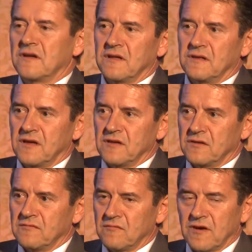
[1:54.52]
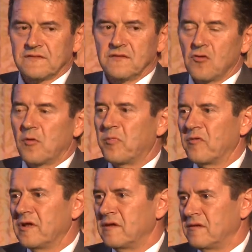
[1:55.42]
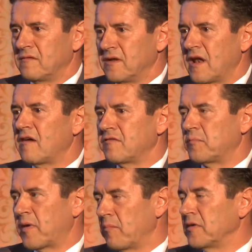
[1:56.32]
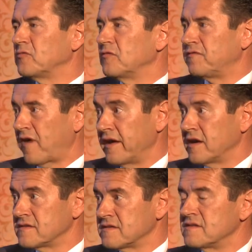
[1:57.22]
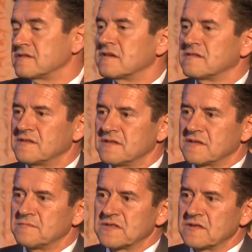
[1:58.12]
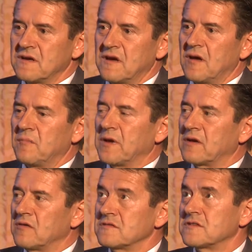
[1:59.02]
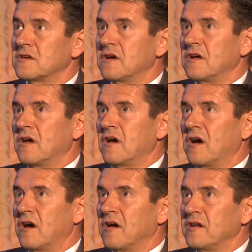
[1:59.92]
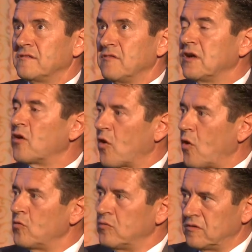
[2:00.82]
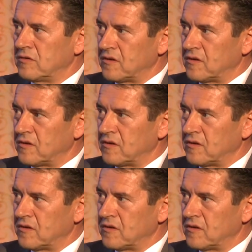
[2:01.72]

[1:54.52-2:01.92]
in Western Europe will have a problem to finance these systems because it will grow